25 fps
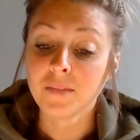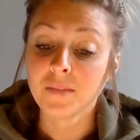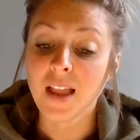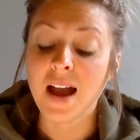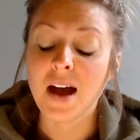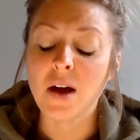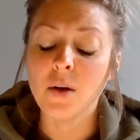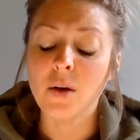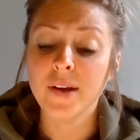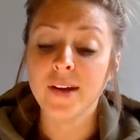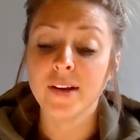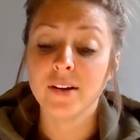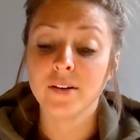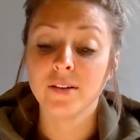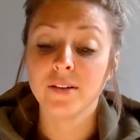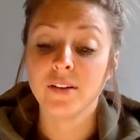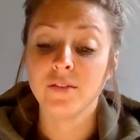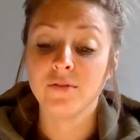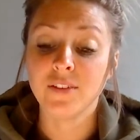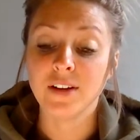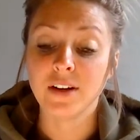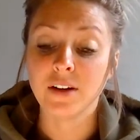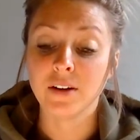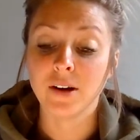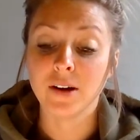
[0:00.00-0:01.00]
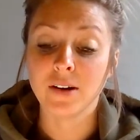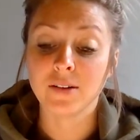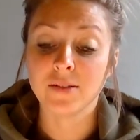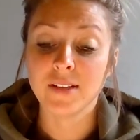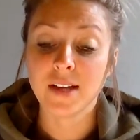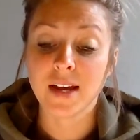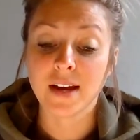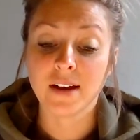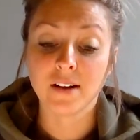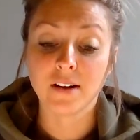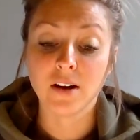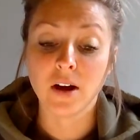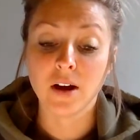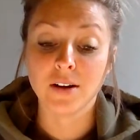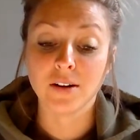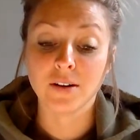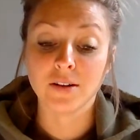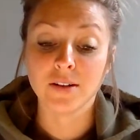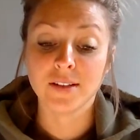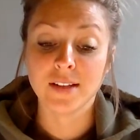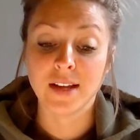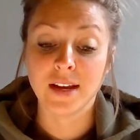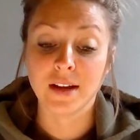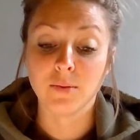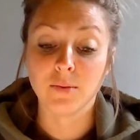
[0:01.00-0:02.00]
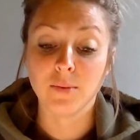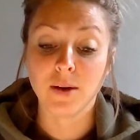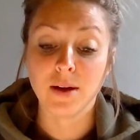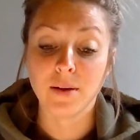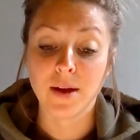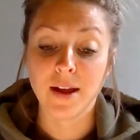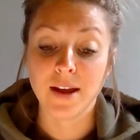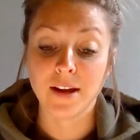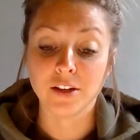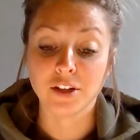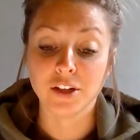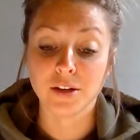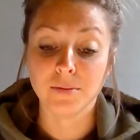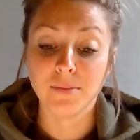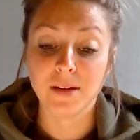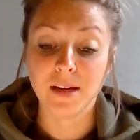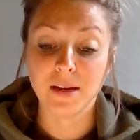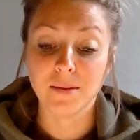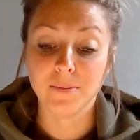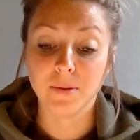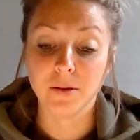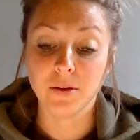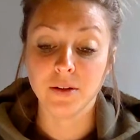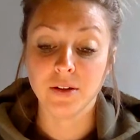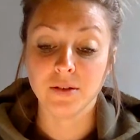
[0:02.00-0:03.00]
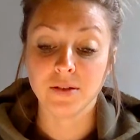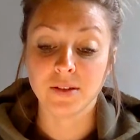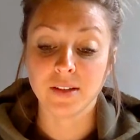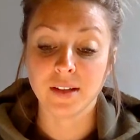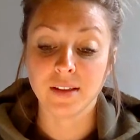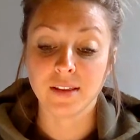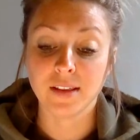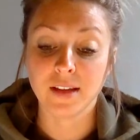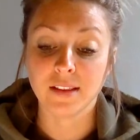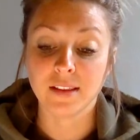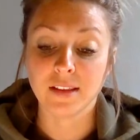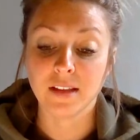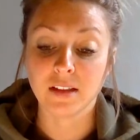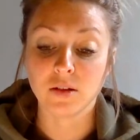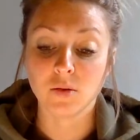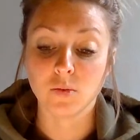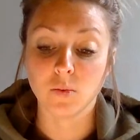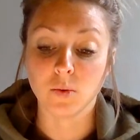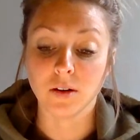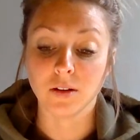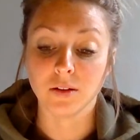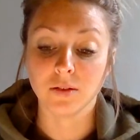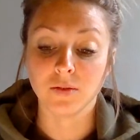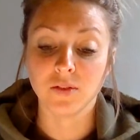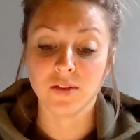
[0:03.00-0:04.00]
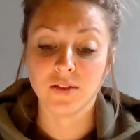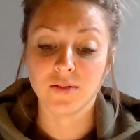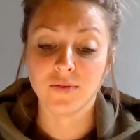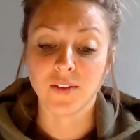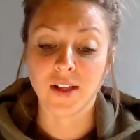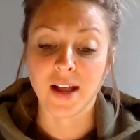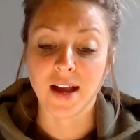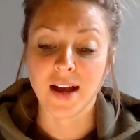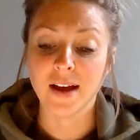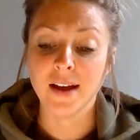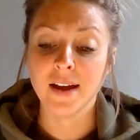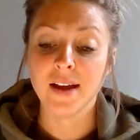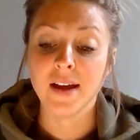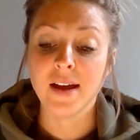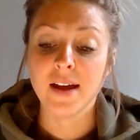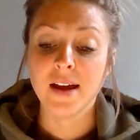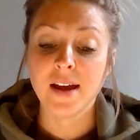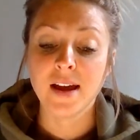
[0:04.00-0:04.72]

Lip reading: Out here in the fairgrounds, I could understand why ancient people used to think that the world was flat